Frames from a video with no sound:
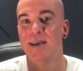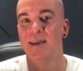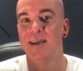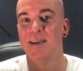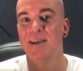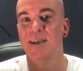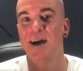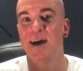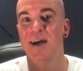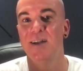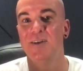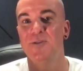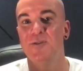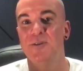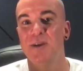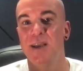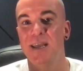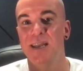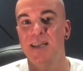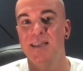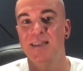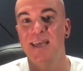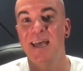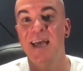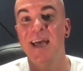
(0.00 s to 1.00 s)
God
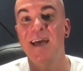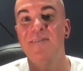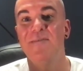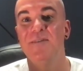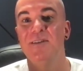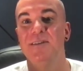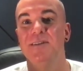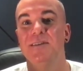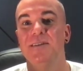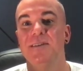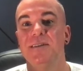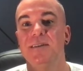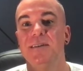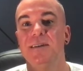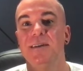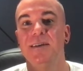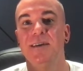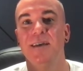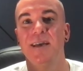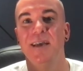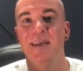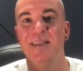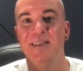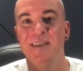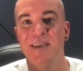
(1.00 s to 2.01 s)
created the heavens
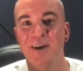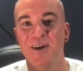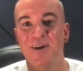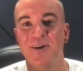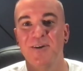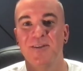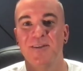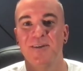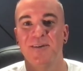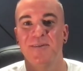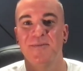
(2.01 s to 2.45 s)
and the earth."